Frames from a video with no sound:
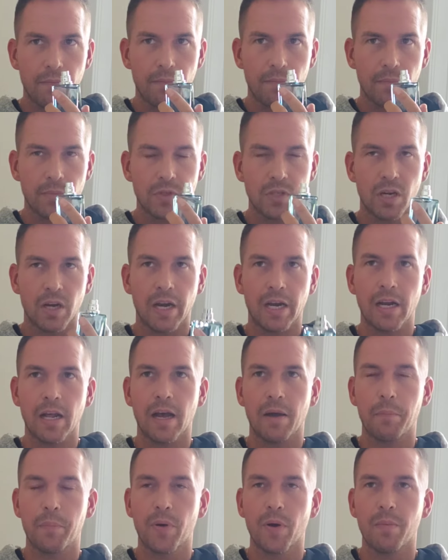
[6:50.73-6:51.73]
I'm trying
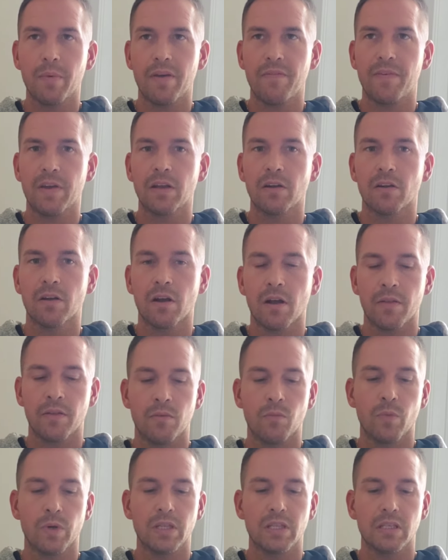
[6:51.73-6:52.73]
to put my finger
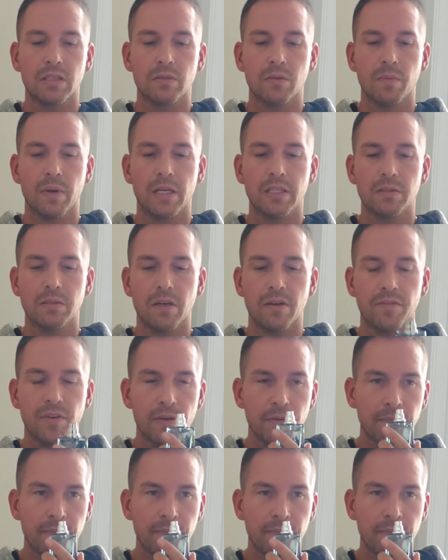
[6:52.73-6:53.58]
on what this reminds me of.